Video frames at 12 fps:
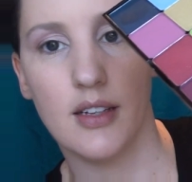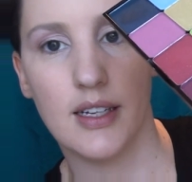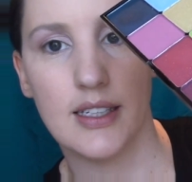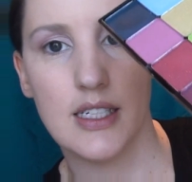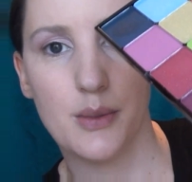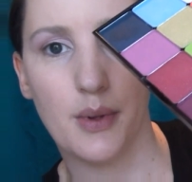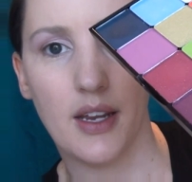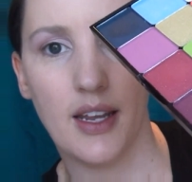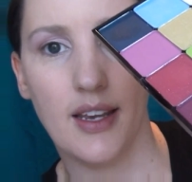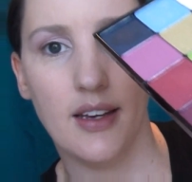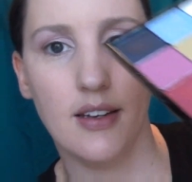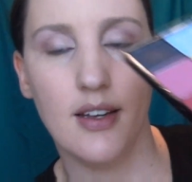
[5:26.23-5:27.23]
like this one
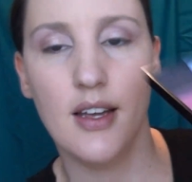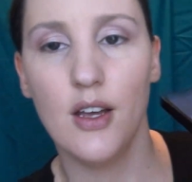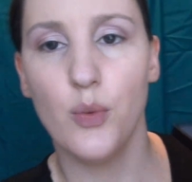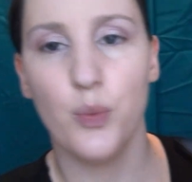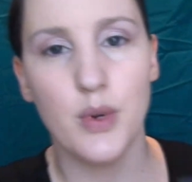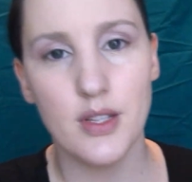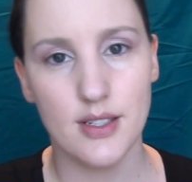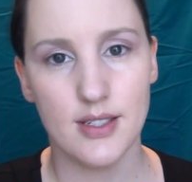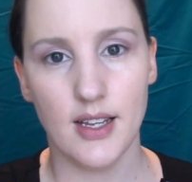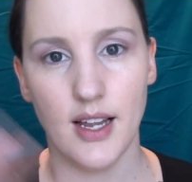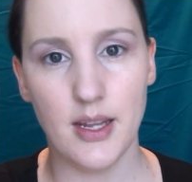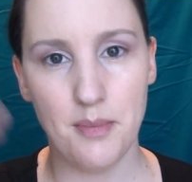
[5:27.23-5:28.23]
here, with
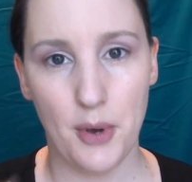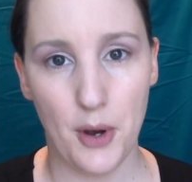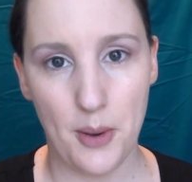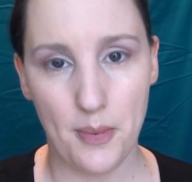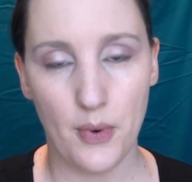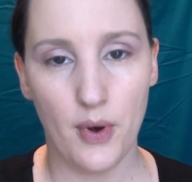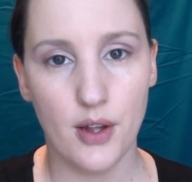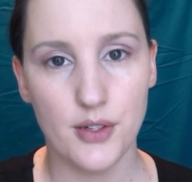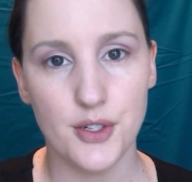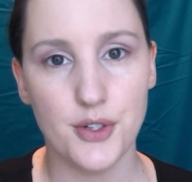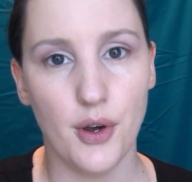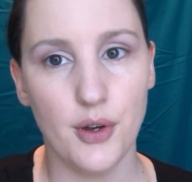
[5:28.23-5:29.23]
slightly purple
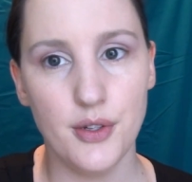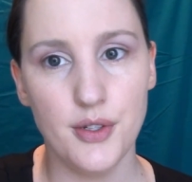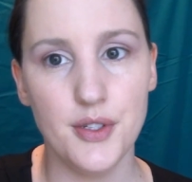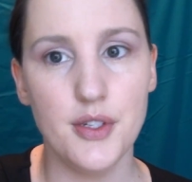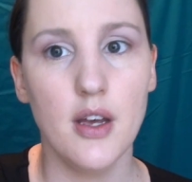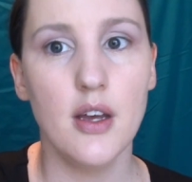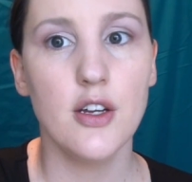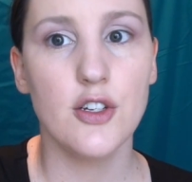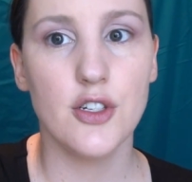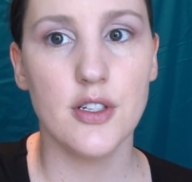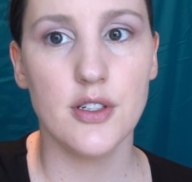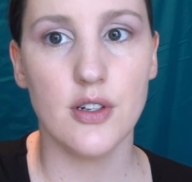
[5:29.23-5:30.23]
undertones,
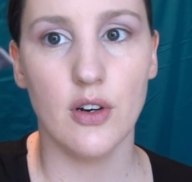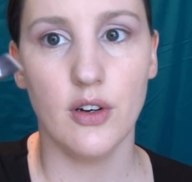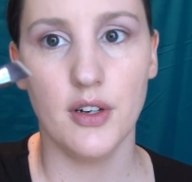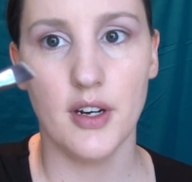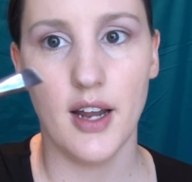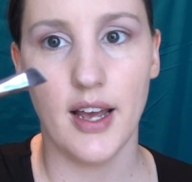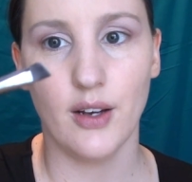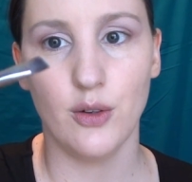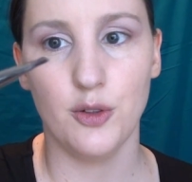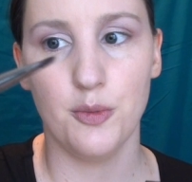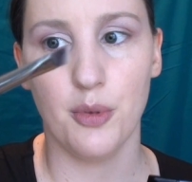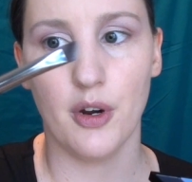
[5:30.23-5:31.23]
just on an
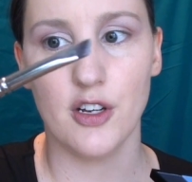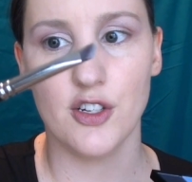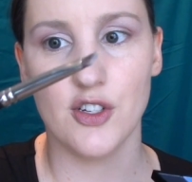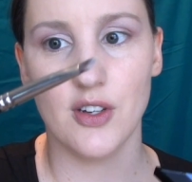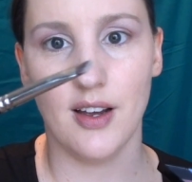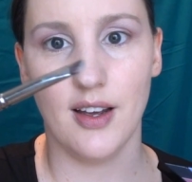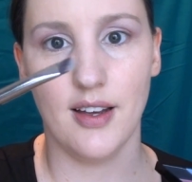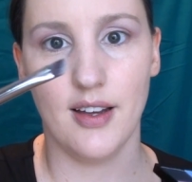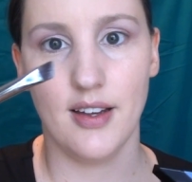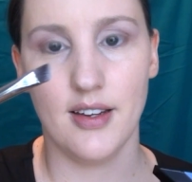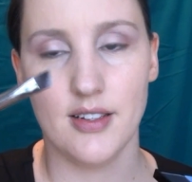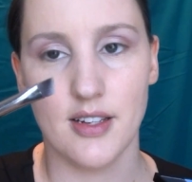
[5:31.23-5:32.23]
angled brush.
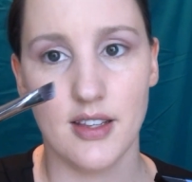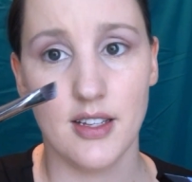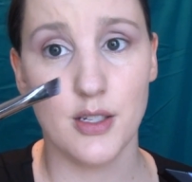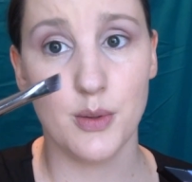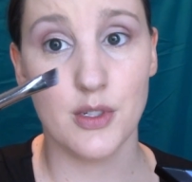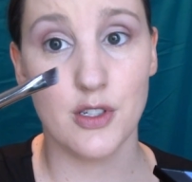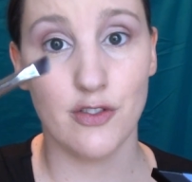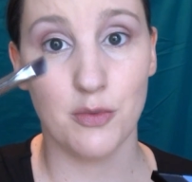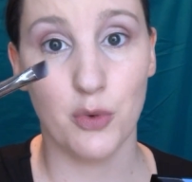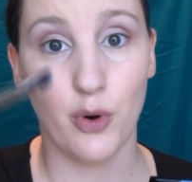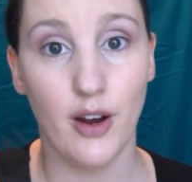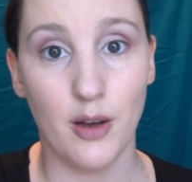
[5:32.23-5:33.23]
And I think this one's
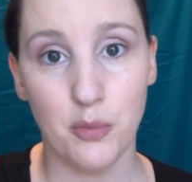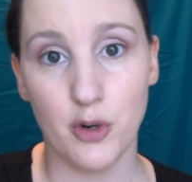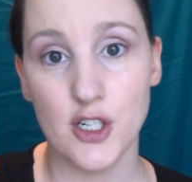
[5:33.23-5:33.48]
from Crown